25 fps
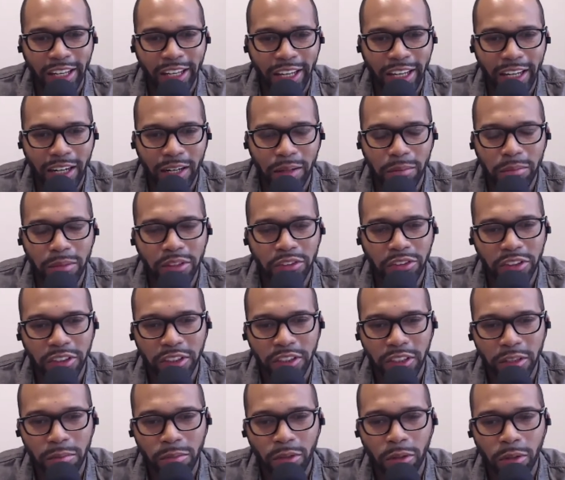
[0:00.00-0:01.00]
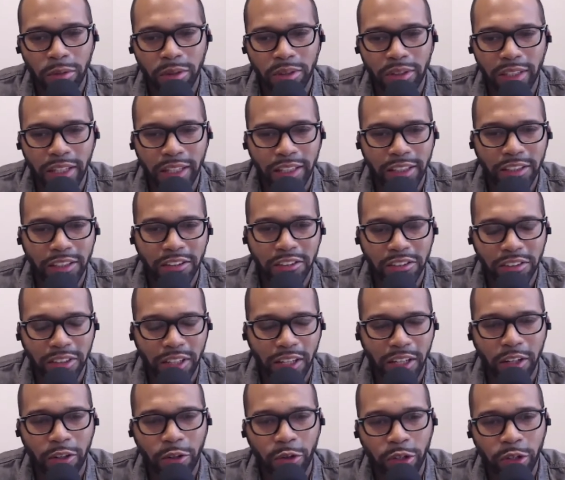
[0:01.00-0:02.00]
And I'm missing a moment that is
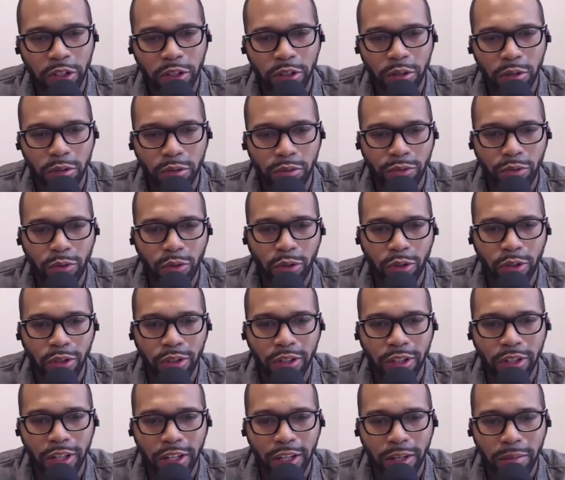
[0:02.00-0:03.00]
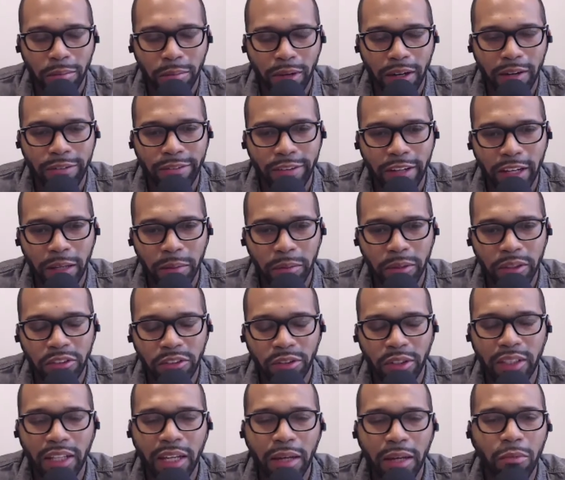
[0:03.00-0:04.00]
kind of critical for my family.
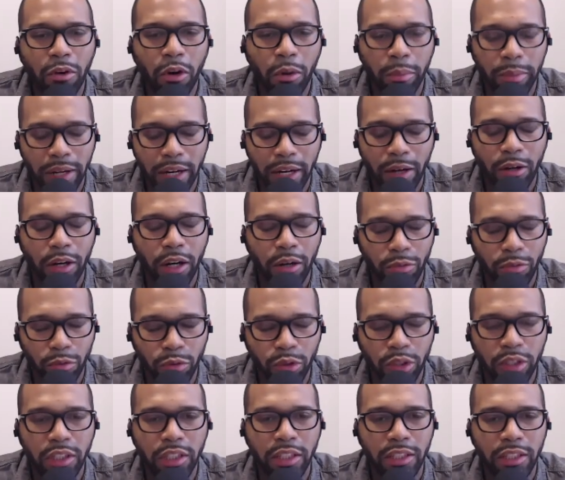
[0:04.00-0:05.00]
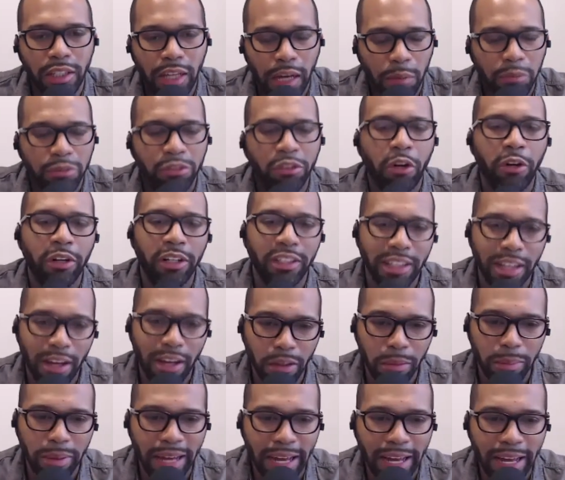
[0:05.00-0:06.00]
So at that moment, I was already
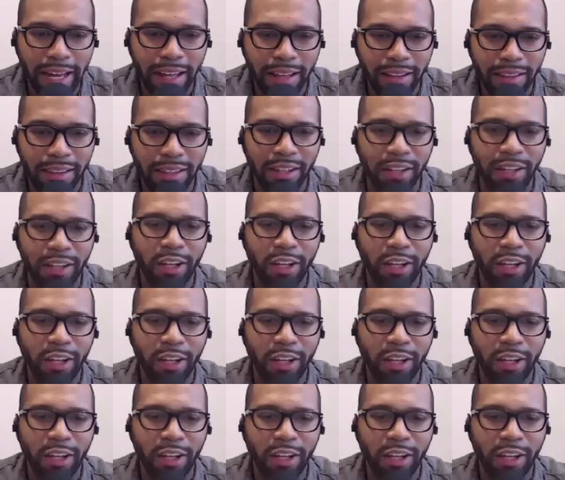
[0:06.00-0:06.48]
down the path.